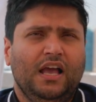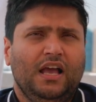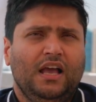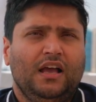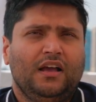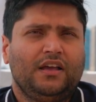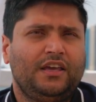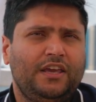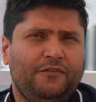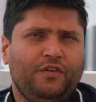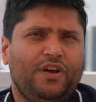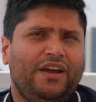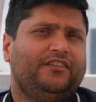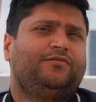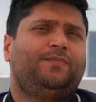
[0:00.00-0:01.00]
give you guys
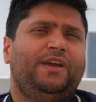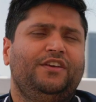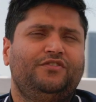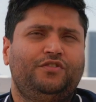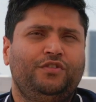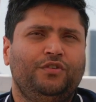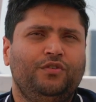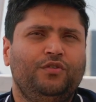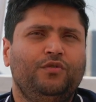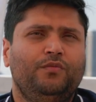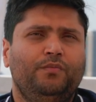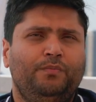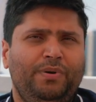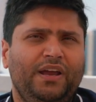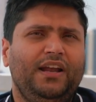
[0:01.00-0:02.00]
space to
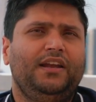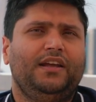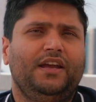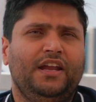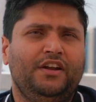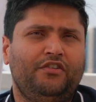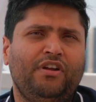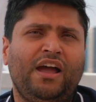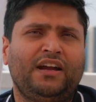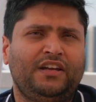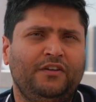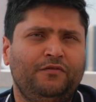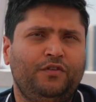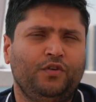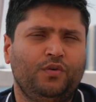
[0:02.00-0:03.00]
build interactive
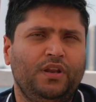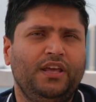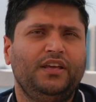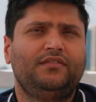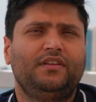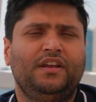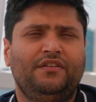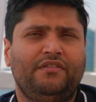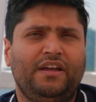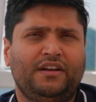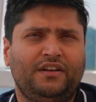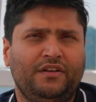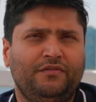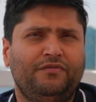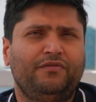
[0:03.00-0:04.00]
toolings,
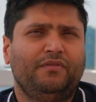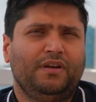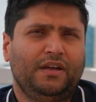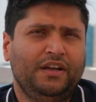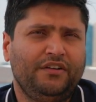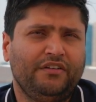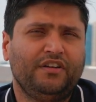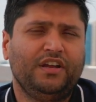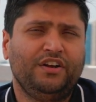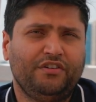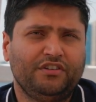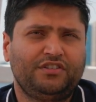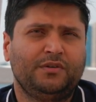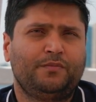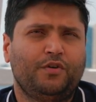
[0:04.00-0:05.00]
interesting
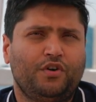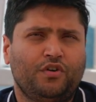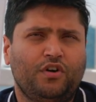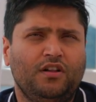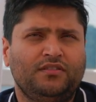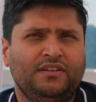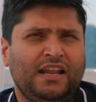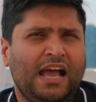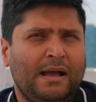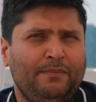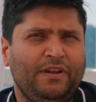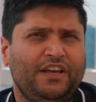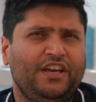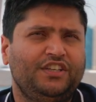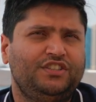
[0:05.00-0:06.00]
protocols and
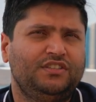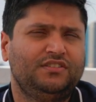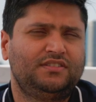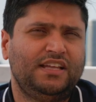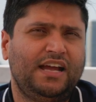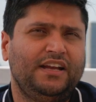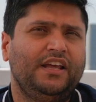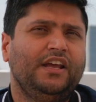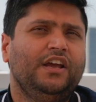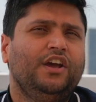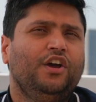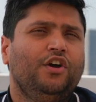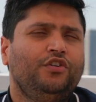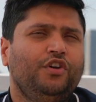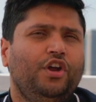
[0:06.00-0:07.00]
applications that
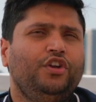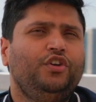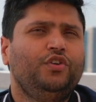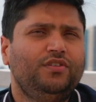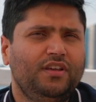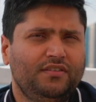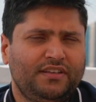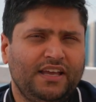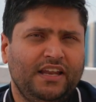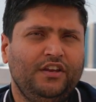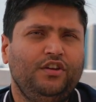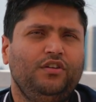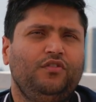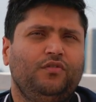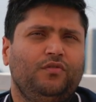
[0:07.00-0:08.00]
your users can
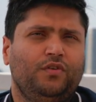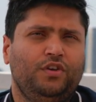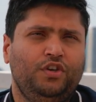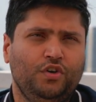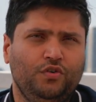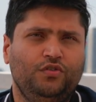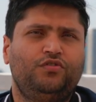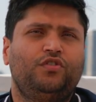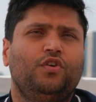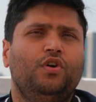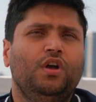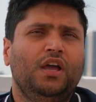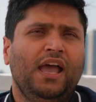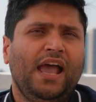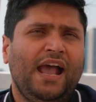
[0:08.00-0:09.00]
use. So
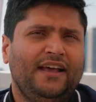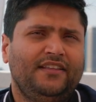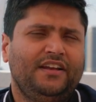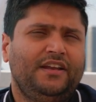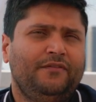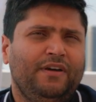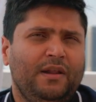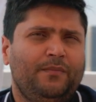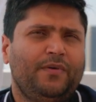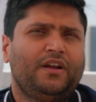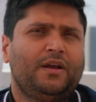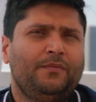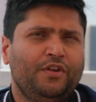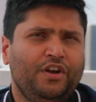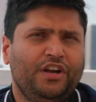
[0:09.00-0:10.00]
as a developer,
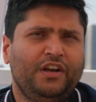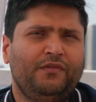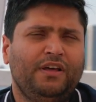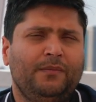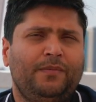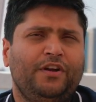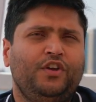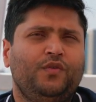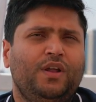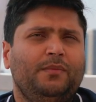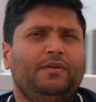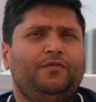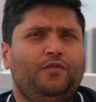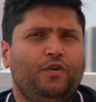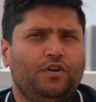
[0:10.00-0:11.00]
community developer, you want to be
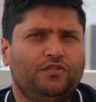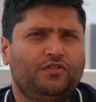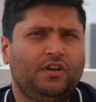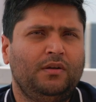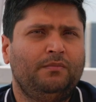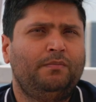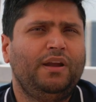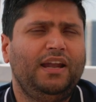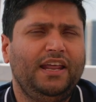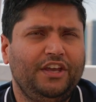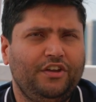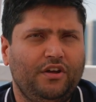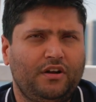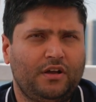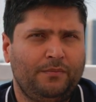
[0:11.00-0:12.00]
focused on building your
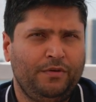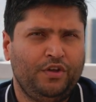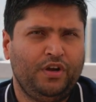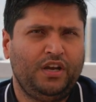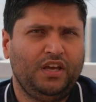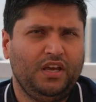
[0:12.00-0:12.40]
community.